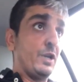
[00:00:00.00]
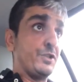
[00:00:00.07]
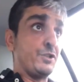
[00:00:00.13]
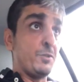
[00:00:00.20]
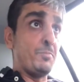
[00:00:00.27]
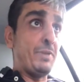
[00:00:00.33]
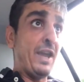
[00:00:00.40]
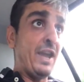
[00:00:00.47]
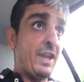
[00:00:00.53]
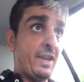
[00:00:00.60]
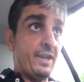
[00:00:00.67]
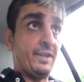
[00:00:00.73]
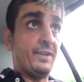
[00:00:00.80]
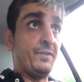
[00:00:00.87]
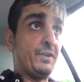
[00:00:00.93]

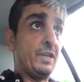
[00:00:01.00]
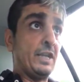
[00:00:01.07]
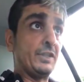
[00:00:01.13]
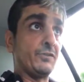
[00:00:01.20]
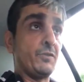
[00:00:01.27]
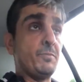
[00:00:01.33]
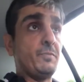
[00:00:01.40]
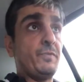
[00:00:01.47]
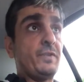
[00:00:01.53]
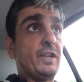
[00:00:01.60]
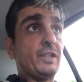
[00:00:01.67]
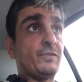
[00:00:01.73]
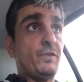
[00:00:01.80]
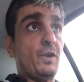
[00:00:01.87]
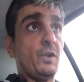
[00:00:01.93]
Japan, if you guys
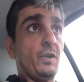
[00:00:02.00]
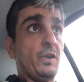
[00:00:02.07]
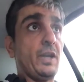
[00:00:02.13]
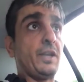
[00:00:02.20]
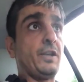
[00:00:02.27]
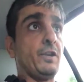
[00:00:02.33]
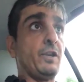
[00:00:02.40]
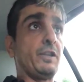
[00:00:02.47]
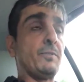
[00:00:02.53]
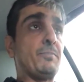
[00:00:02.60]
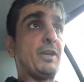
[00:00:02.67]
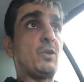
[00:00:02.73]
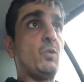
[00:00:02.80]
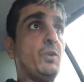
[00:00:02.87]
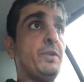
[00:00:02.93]
follow the
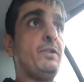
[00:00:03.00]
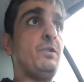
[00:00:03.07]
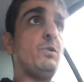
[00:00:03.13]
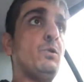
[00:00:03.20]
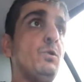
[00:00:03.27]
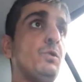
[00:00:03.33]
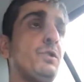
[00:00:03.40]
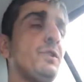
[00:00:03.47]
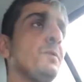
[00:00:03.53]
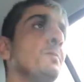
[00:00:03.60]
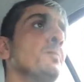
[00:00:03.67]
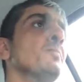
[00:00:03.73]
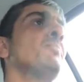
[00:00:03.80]
Bitcoin news,